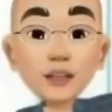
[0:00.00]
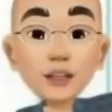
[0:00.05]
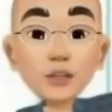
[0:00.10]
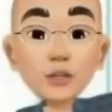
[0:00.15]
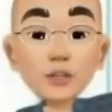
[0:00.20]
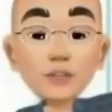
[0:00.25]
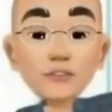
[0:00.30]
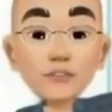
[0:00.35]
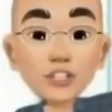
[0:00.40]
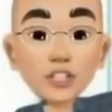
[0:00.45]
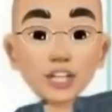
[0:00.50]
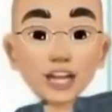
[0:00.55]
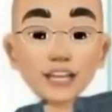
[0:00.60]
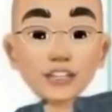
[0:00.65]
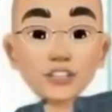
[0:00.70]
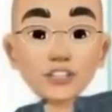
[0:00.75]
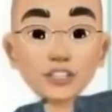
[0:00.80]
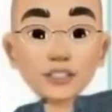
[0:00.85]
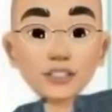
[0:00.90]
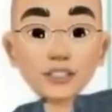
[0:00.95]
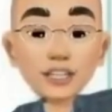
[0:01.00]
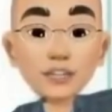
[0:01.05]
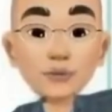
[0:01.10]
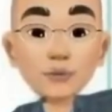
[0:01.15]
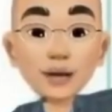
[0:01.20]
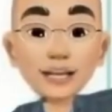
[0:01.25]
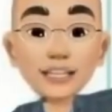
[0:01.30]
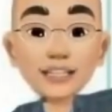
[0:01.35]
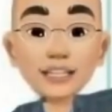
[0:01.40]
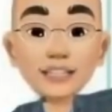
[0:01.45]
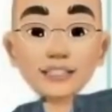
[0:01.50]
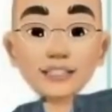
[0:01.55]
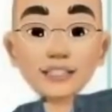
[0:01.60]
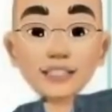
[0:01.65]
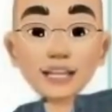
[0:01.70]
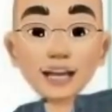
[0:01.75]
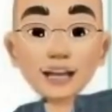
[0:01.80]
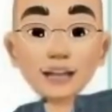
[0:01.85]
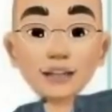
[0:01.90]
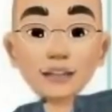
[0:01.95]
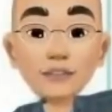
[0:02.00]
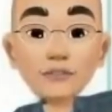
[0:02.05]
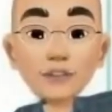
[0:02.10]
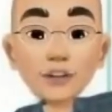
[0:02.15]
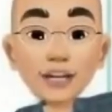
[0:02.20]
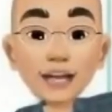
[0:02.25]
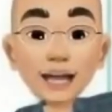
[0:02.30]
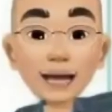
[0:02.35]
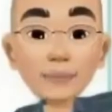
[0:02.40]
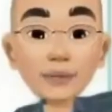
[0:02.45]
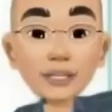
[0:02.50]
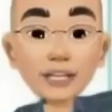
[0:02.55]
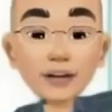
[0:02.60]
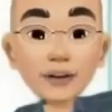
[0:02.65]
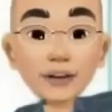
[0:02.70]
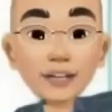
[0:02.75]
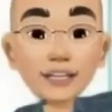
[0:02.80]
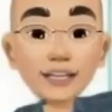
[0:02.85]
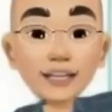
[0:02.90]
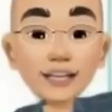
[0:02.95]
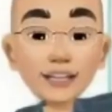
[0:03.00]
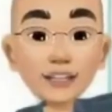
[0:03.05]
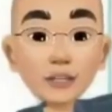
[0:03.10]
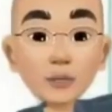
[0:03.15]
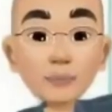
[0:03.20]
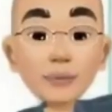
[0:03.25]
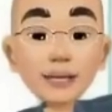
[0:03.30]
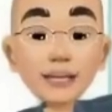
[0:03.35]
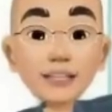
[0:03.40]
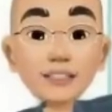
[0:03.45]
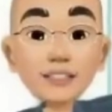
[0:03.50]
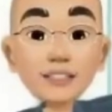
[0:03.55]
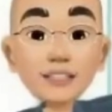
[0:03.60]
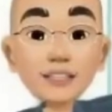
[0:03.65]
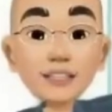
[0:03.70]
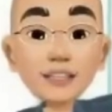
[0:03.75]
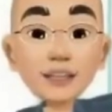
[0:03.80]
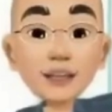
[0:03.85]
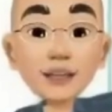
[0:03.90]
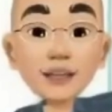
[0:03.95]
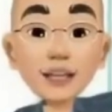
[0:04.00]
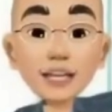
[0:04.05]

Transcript: Look for changes in writing style, vocabulary, and complexity.